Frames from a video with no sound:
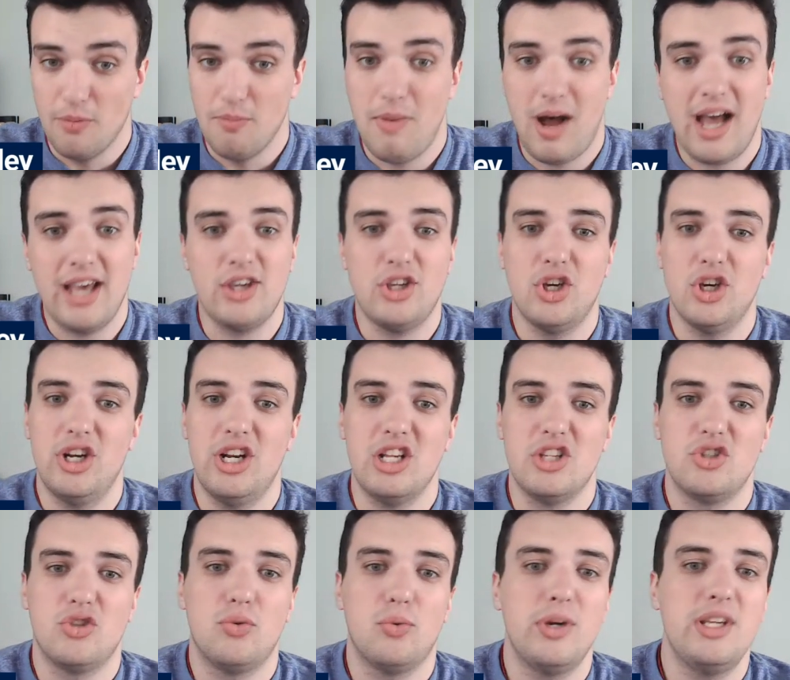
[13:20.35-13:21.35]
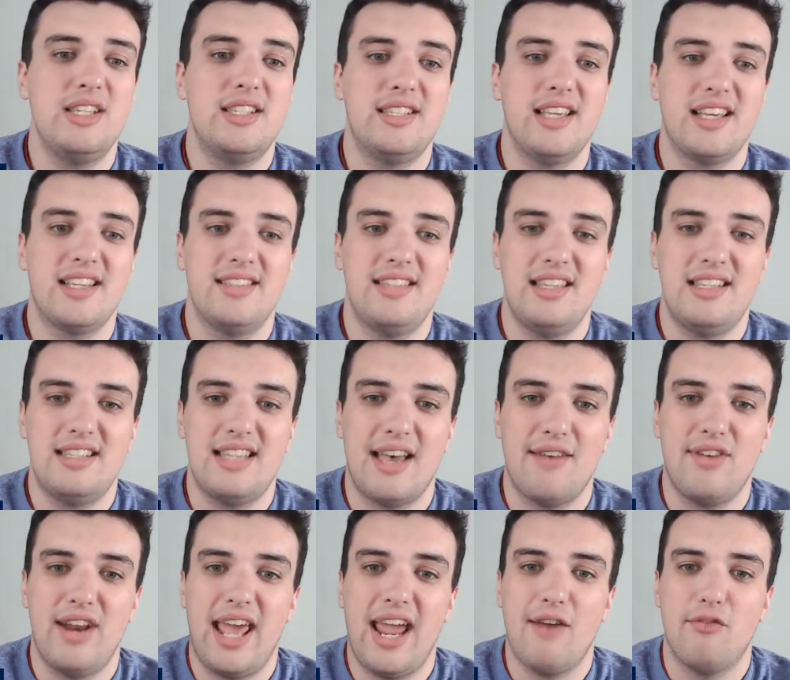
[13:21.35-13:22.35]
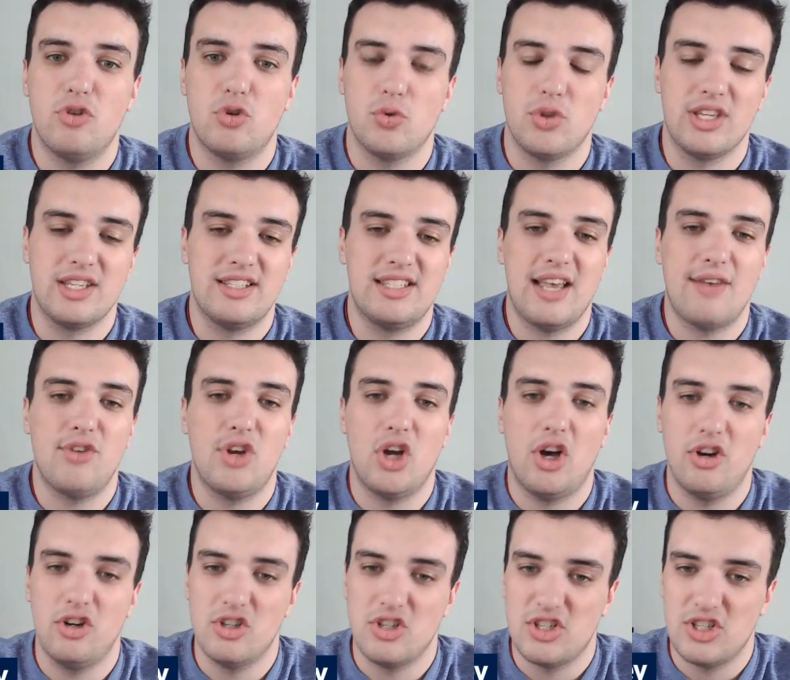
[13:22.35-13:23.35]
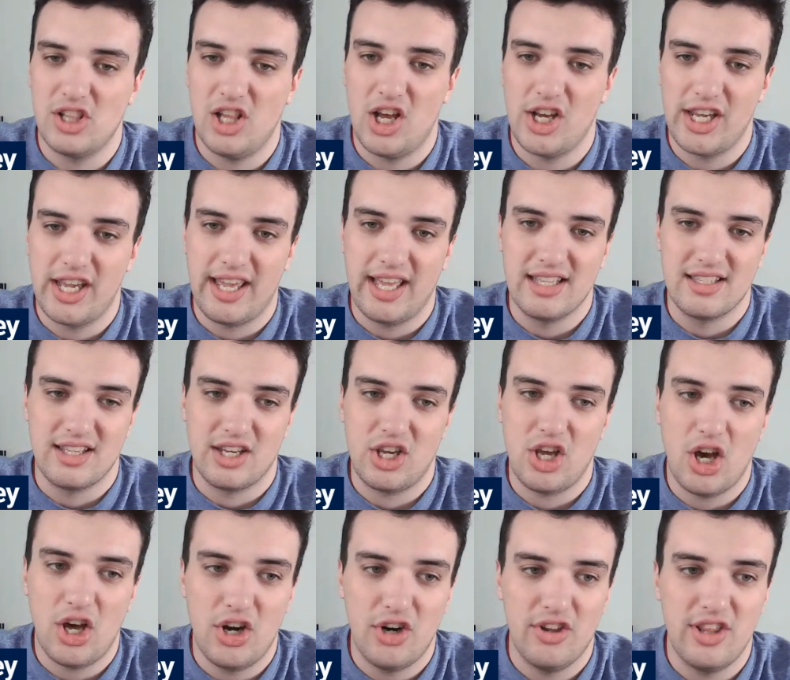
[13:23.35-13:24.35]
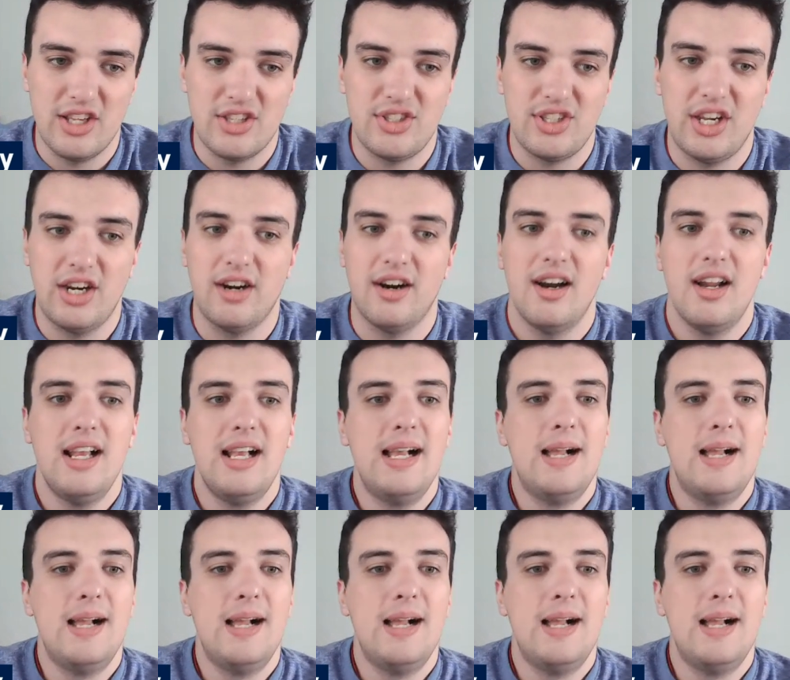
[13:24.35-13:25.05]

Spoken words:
My goodness, 367 average with a 700 slug against the cutter this year.